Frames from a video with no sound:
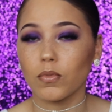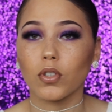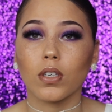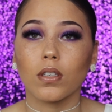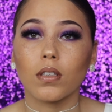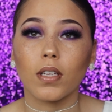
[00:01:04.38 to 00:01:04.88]
I'm
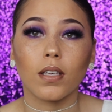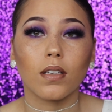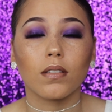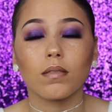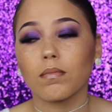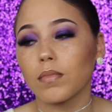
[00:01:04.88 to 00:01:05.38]
trying to
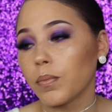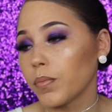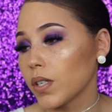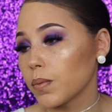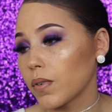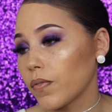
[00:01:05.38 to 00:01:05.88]
like
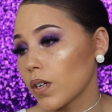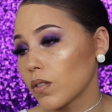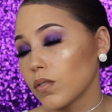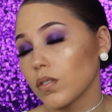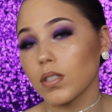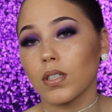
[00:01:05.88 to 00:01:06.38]
embrace my
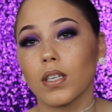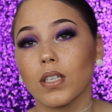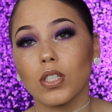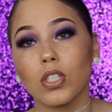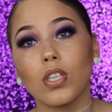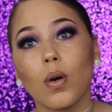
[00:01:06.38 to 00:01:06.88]
freckles, and like
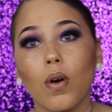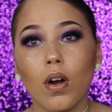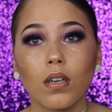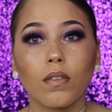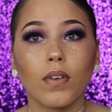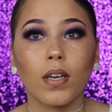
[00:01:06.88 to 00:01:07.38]
it's so
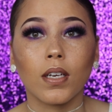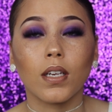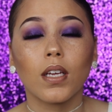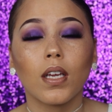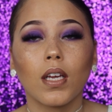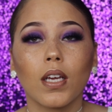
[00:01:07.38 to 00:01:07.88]
hard to find.
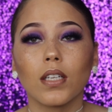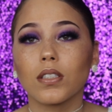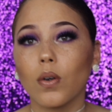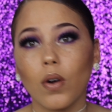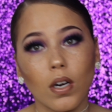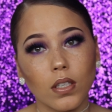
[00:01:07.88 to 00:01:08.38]
It's
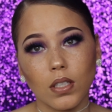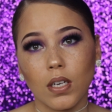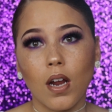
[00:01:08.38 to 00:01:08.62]
so hard to